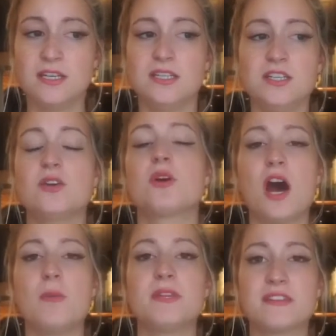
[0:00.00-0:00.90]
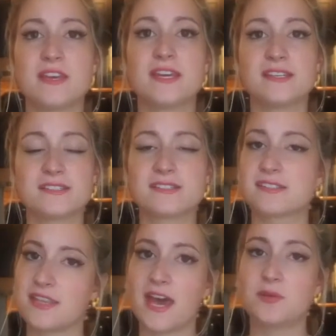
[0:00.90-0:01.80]
you know, common things
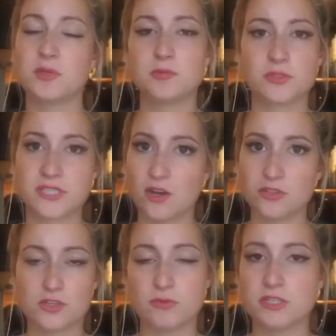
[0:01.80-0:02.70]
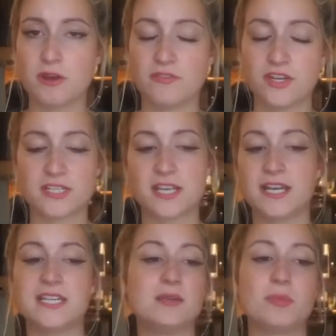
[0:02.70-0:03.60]
that people tell you when you have
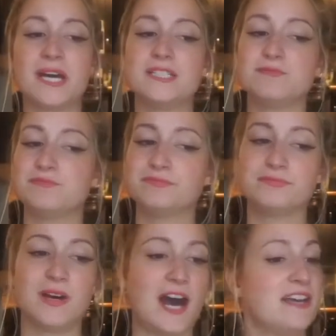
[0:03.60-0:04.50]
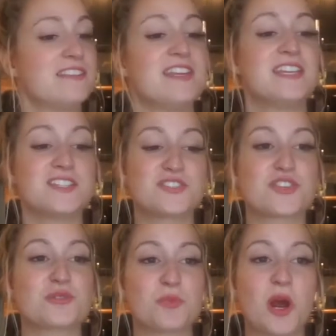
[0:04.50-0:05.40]
anxiety, but I think it
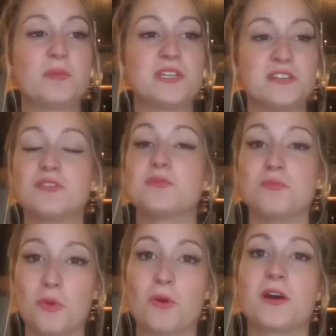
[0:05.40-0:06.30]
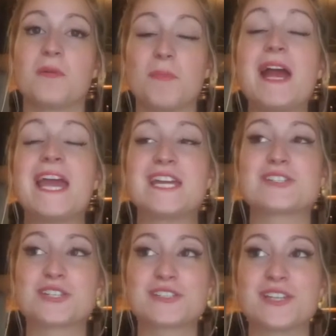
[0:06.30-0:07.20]
just brought me even more. My
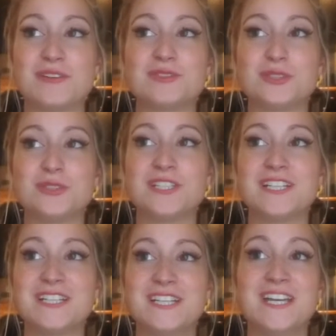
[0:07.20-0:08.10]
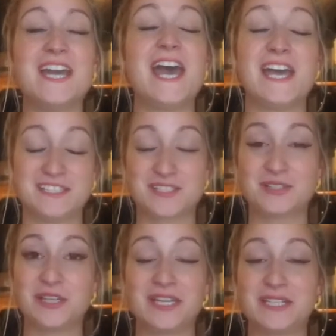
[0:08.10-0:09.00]
anxious level
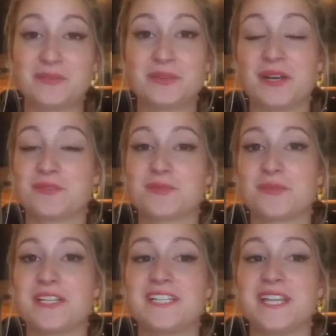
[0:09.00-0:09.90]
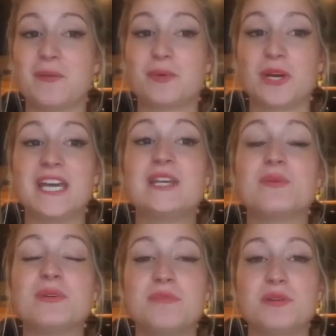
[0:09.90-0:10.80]
escalated when I was reading that book, and it
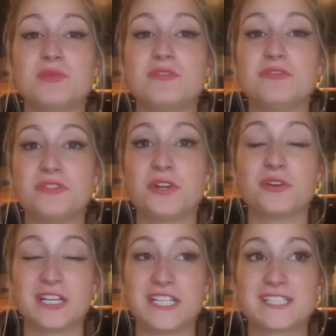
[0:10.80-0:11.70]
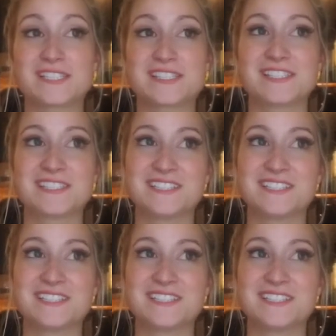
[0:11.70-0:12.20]
would make me furious.